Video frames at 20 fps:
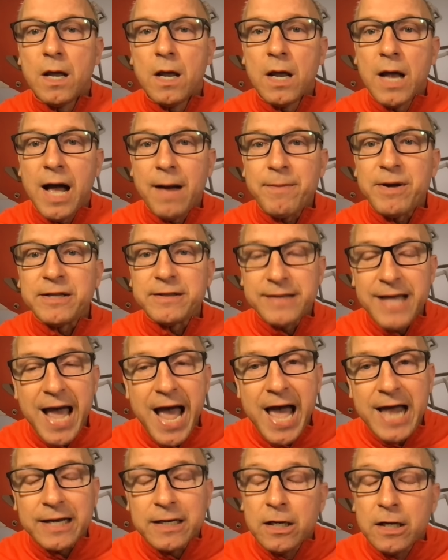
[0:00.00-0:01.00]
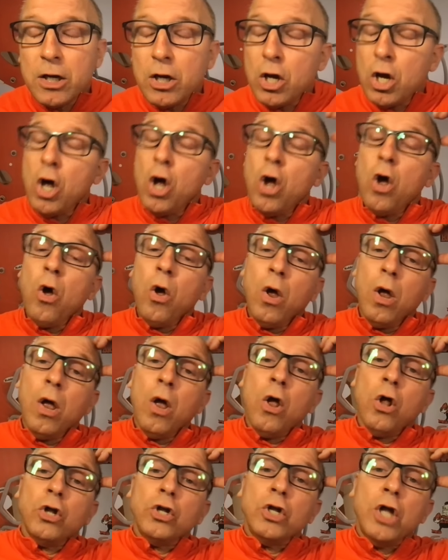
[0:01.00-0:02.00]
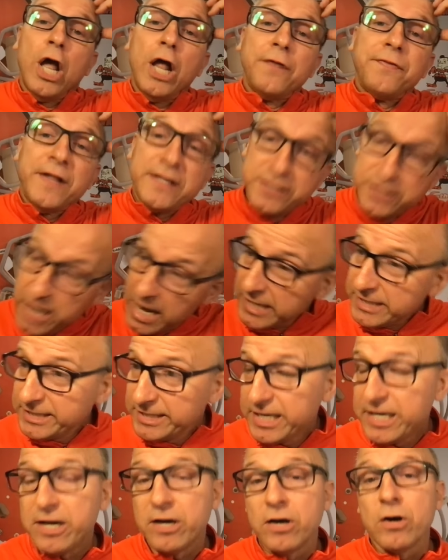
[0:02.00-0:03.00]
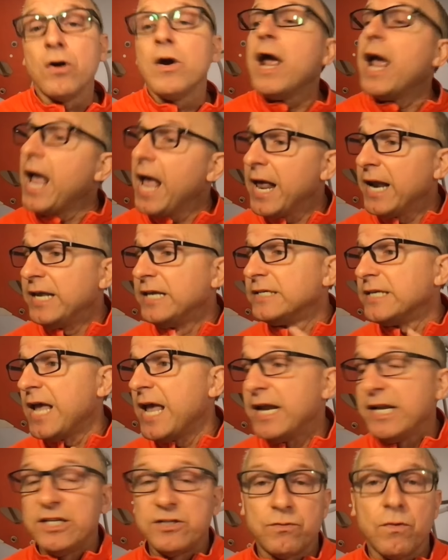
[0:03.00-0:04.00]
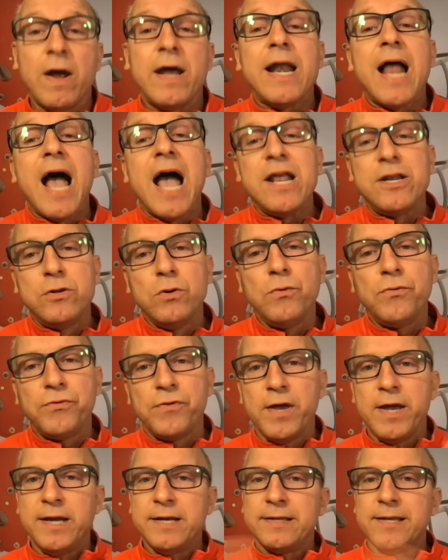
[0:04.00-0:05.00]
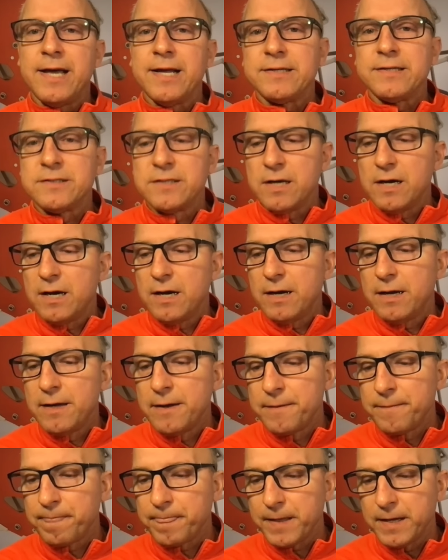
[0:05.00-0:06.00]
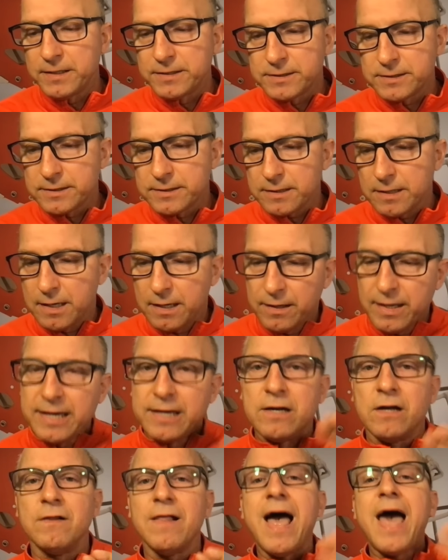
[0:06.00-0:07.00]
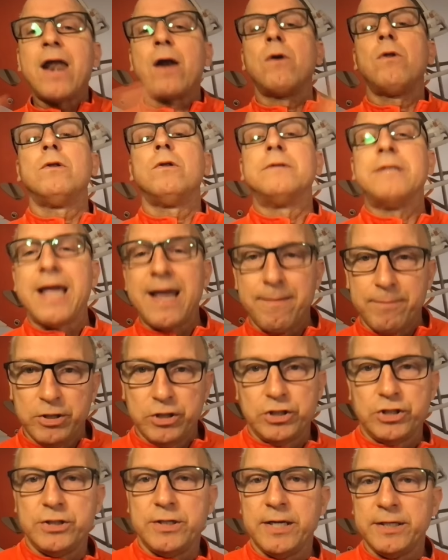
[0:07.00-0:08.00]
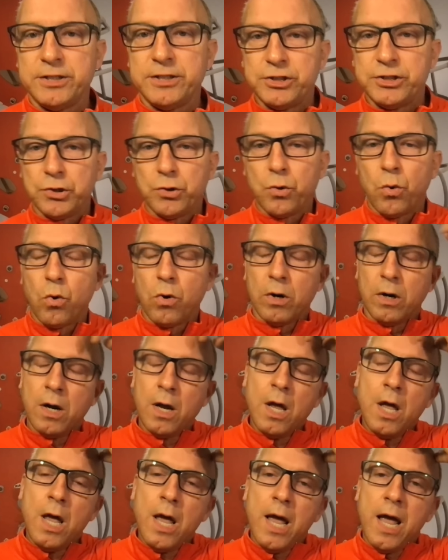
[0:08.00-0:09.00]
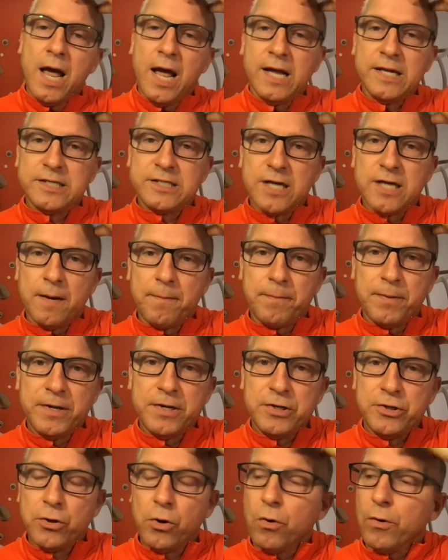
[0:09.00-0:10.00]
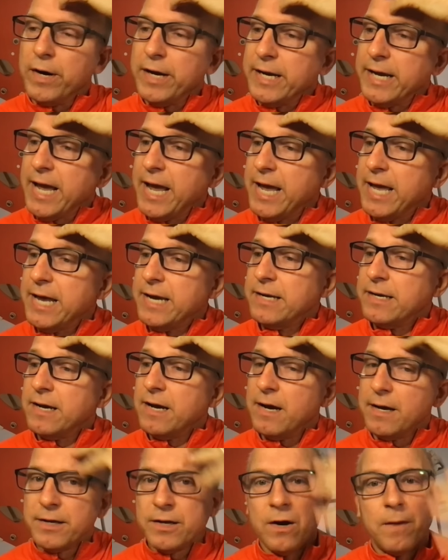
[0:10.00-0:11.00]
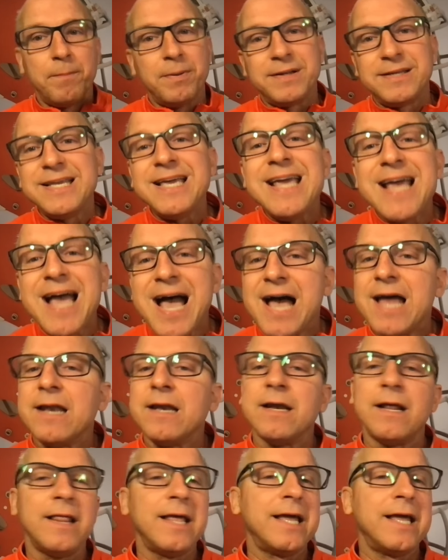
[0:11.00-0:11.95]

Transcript: How about that? That's nice to hear, and he's right. I do think that it's like collateral damage that Shedeur ends up enduring, and but Deion,